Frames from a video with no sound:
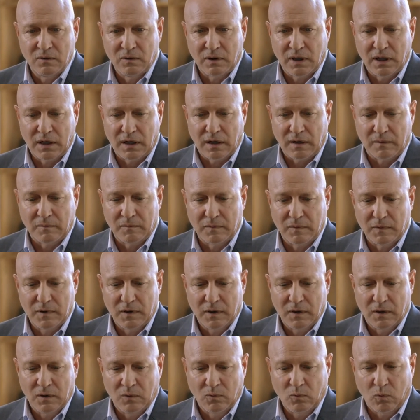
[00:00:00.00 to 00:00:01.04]
um,
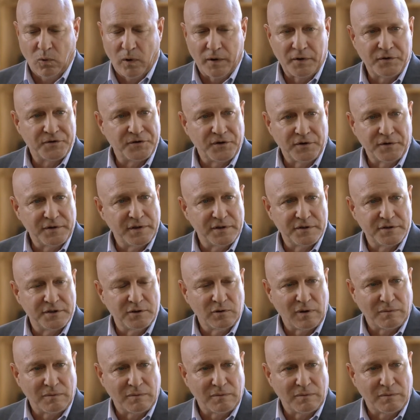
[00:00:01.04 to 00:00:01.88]
what it turned into.